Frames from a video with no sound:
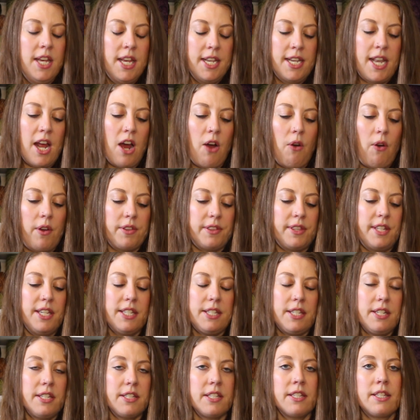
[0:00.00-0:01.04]
Now,
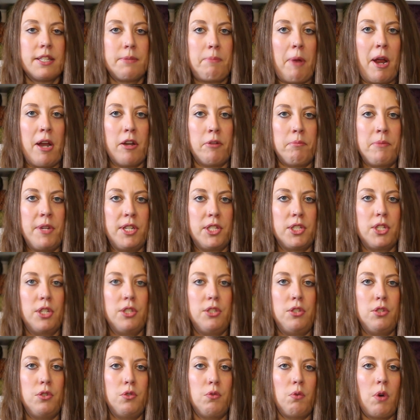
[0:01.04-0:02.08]
this has inspired me to
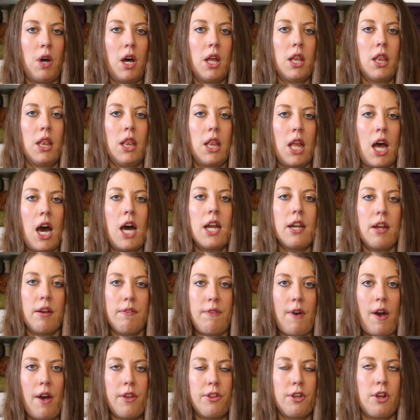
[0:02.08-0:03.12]
do a lot of
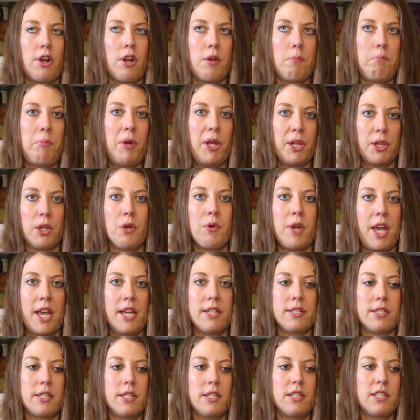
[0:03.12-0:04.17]
other
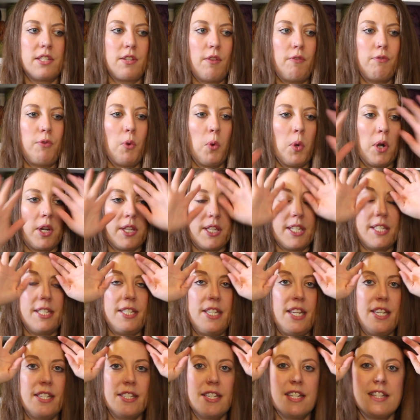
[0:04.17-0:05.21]
pillowcases for the
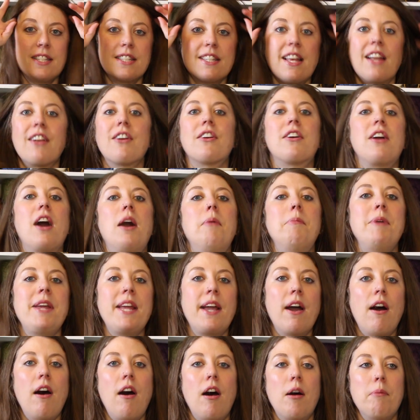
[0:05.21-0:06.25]
seasons that are coming
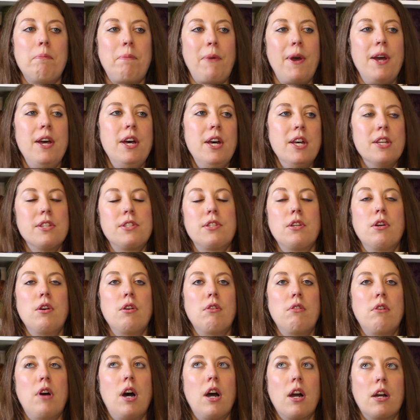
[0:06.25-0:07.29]
up.
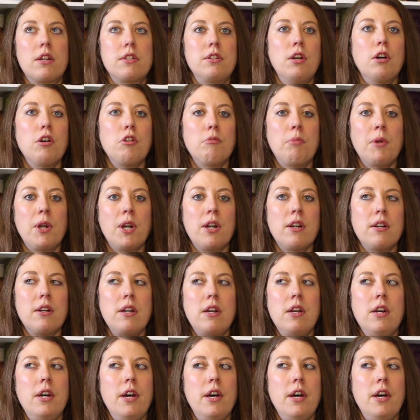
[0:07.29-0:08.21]
So October,